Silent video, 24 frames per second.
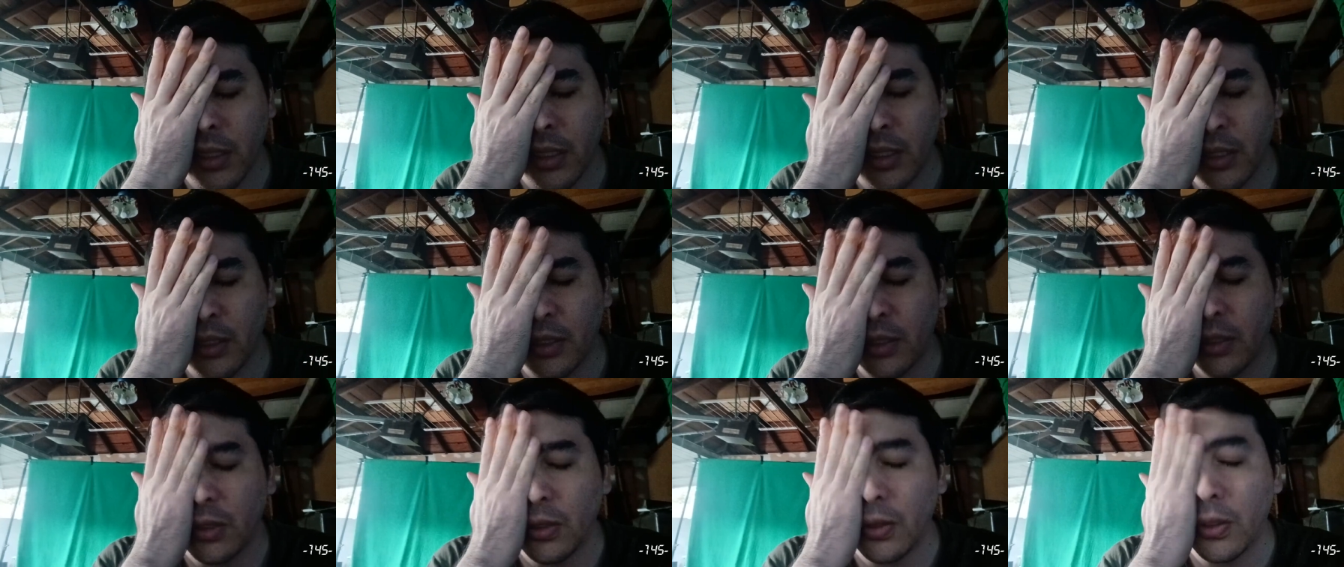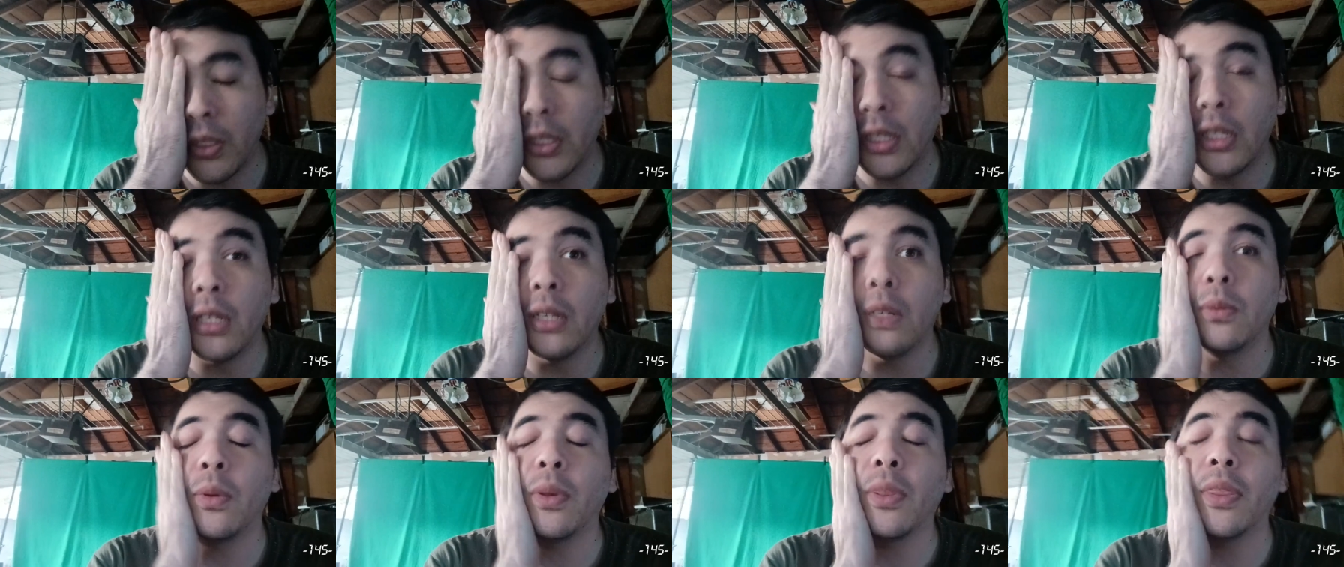in
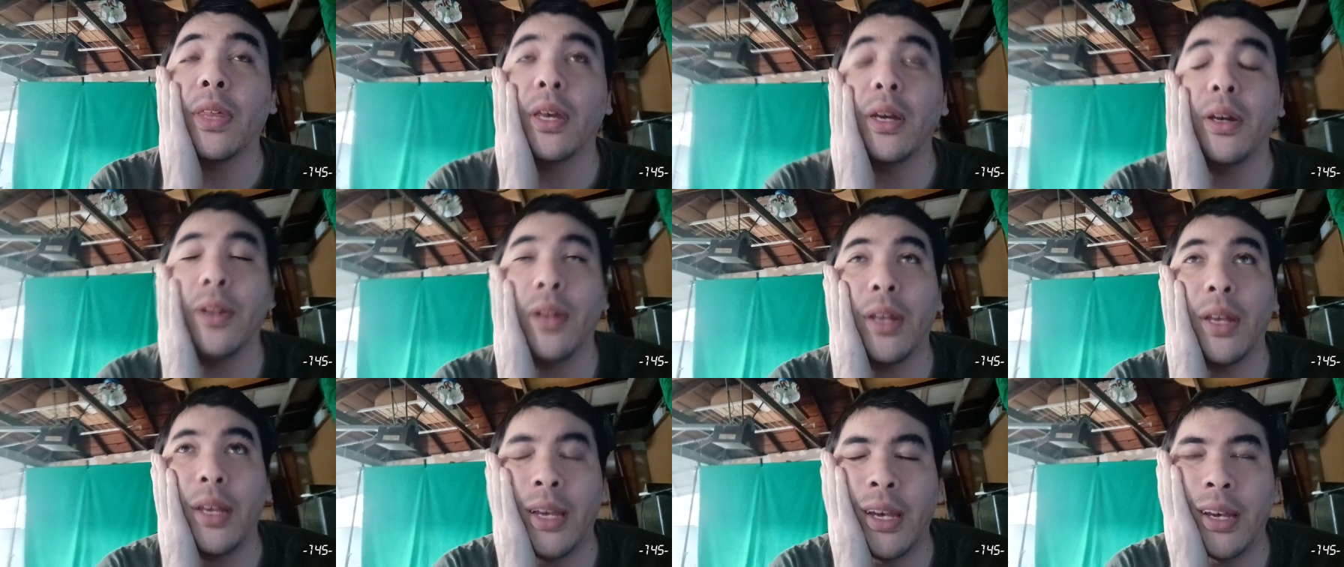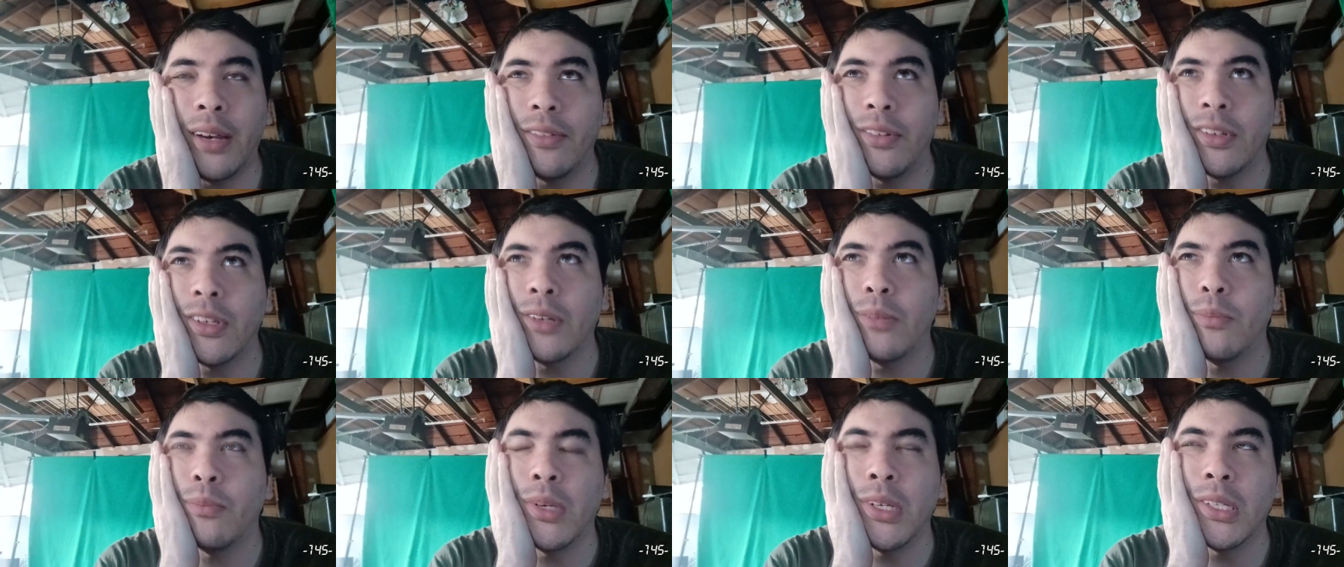Unity without having
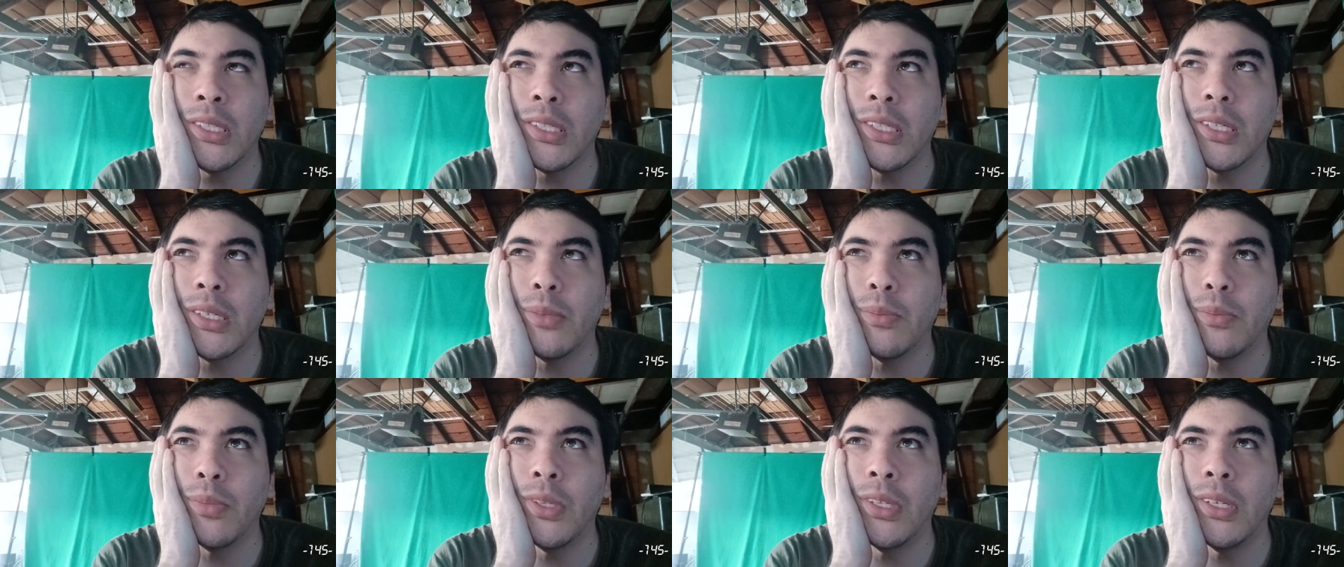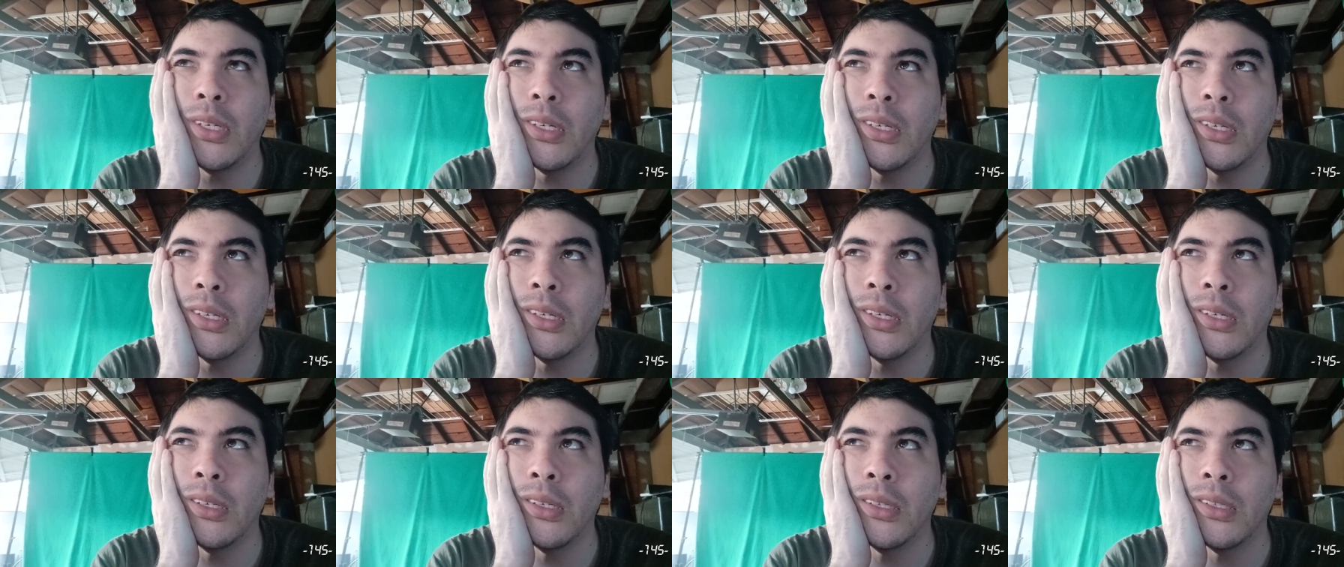it mess up
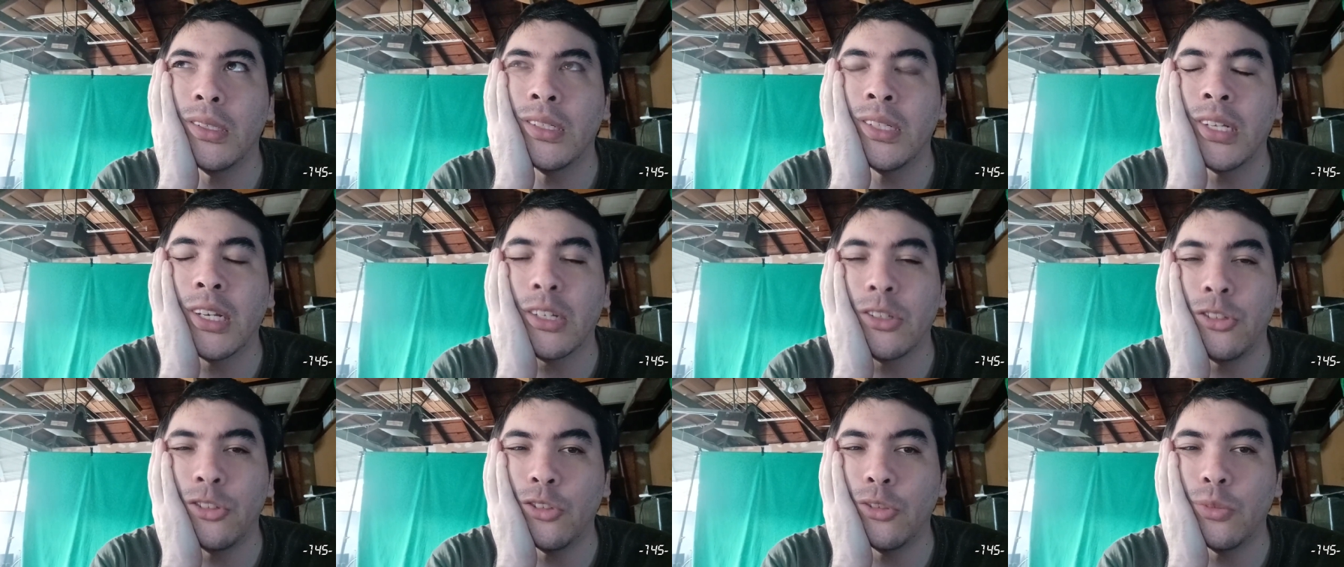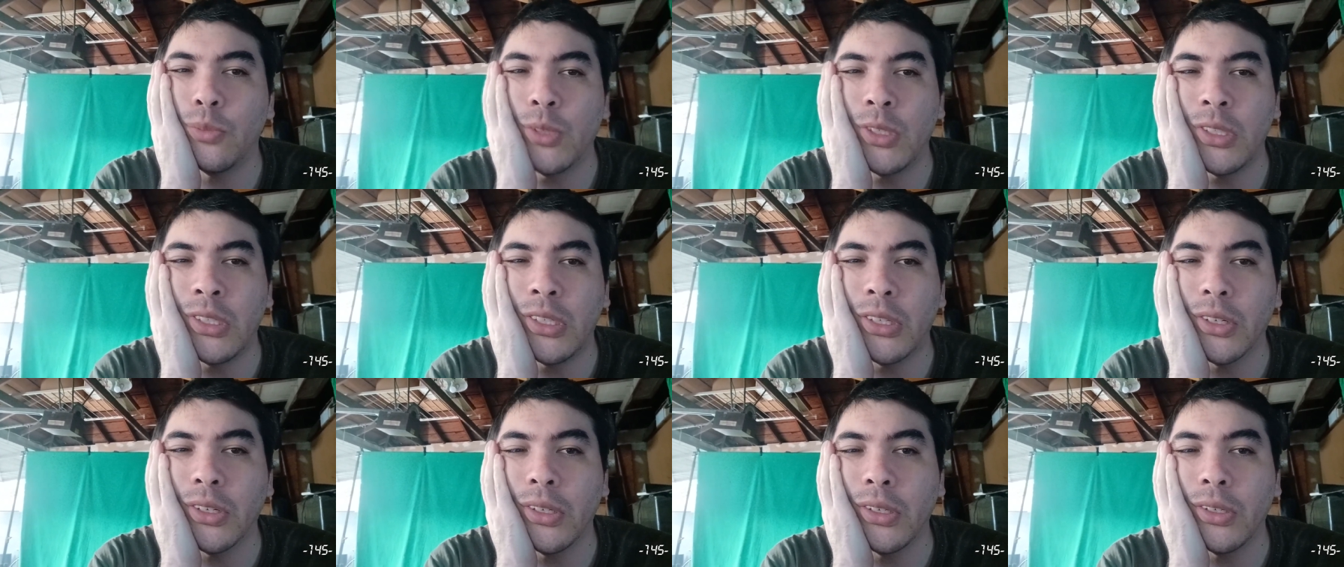the texture
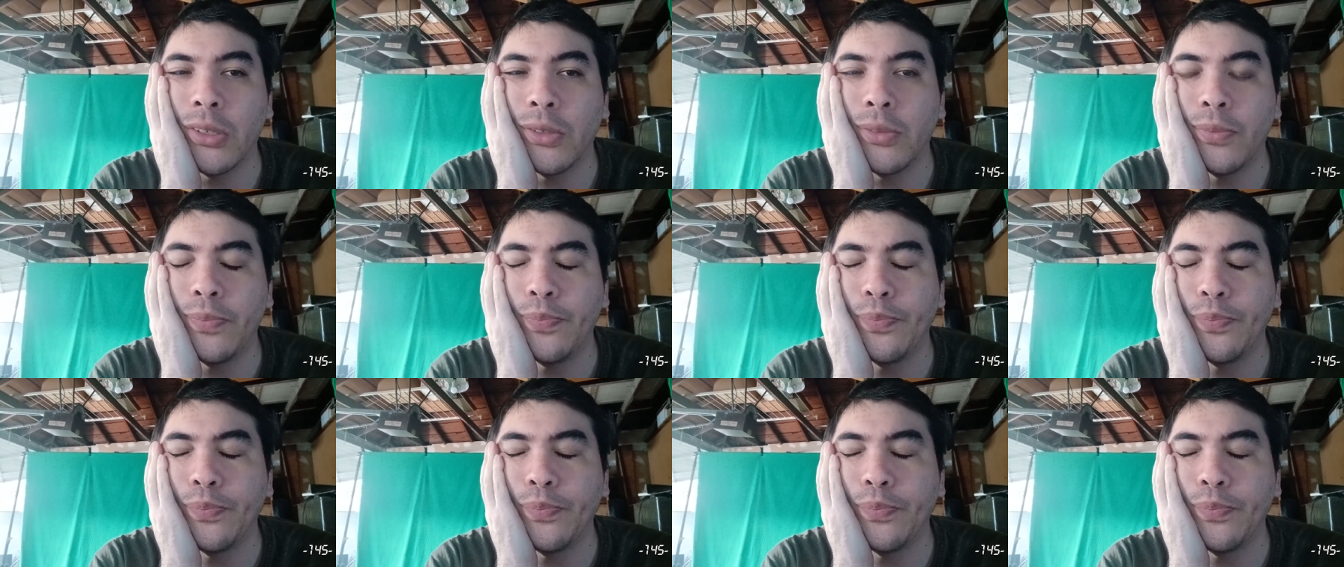material.